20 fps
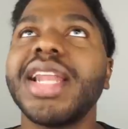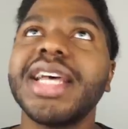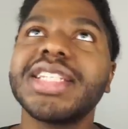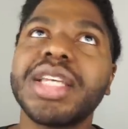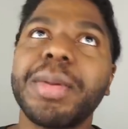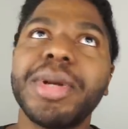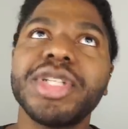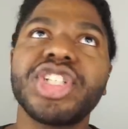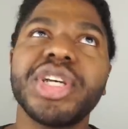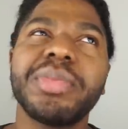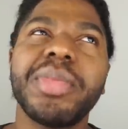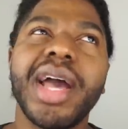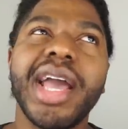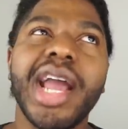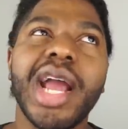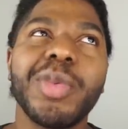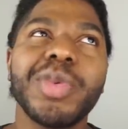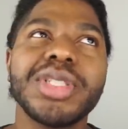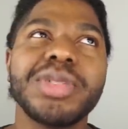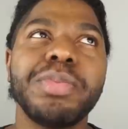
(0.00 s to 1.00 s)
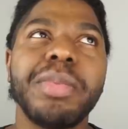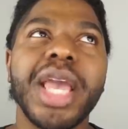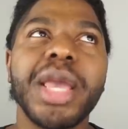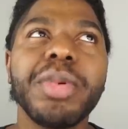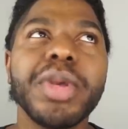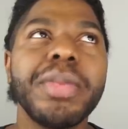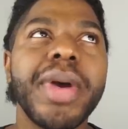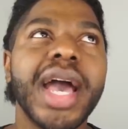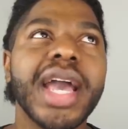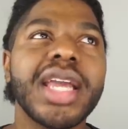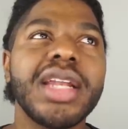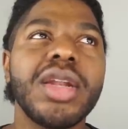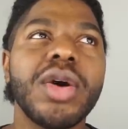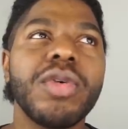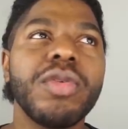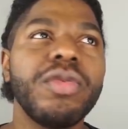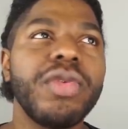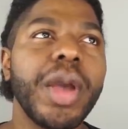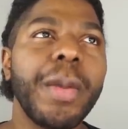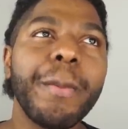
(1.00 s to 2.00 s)
The last time I trimmed my hair was maybe back in
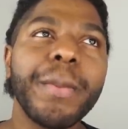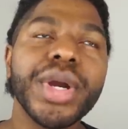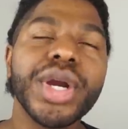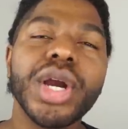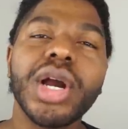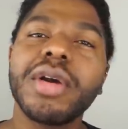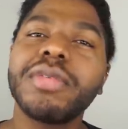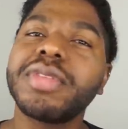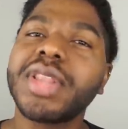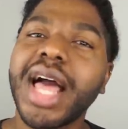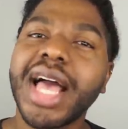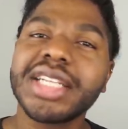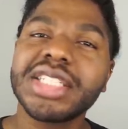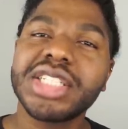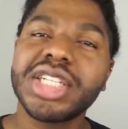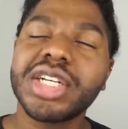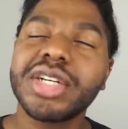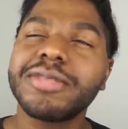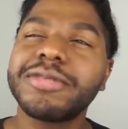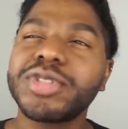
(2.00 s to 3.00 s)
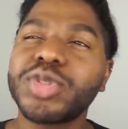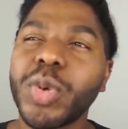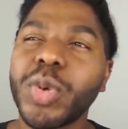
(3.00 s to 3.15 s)
November of last year of